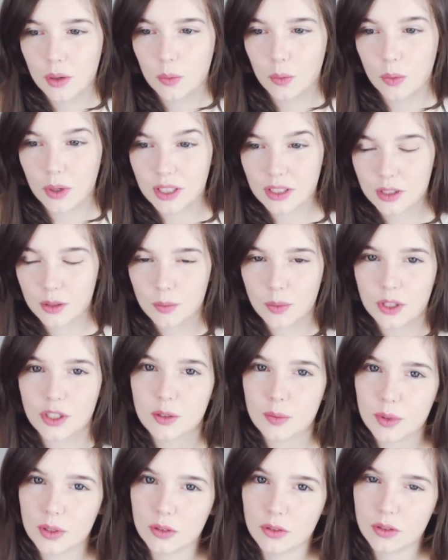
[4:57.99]
Which
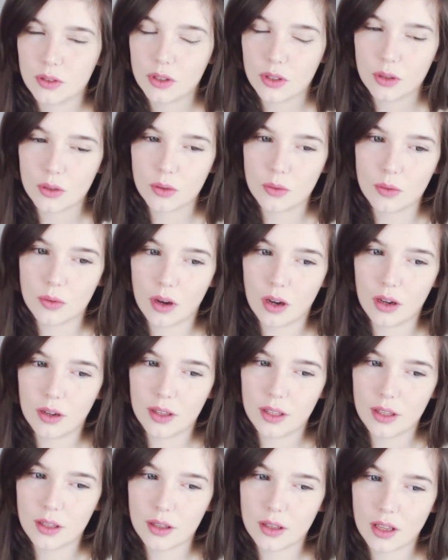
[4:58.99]
brings me on to
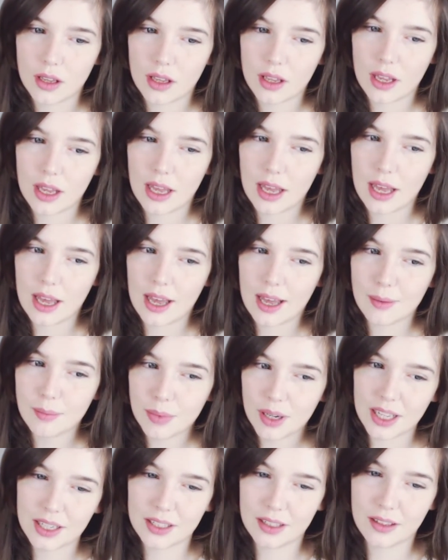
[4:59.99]
I am
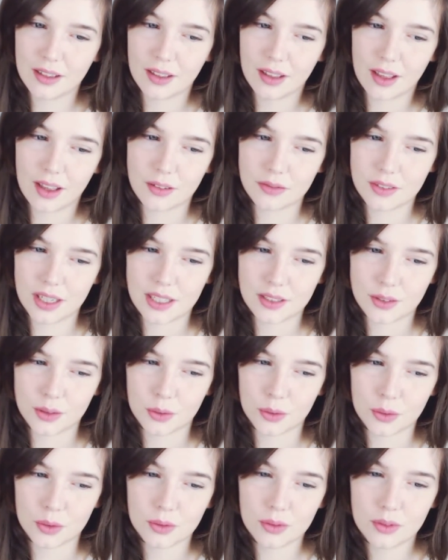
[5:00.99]
planning a flat
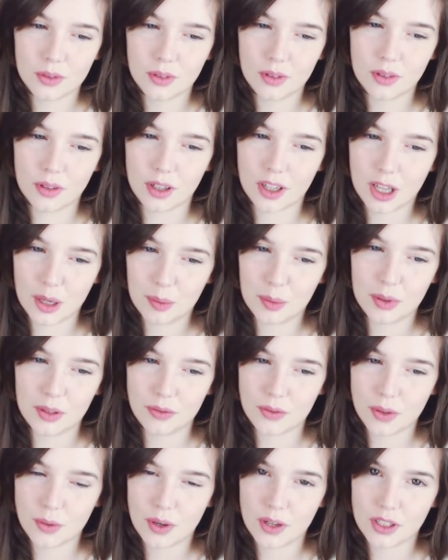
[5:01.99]
tour a couple
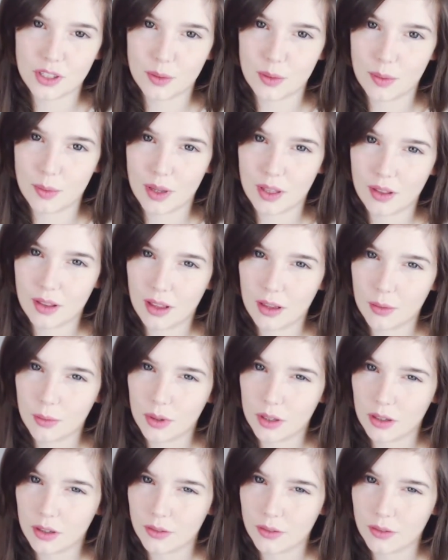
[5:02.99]
of you asked me about that when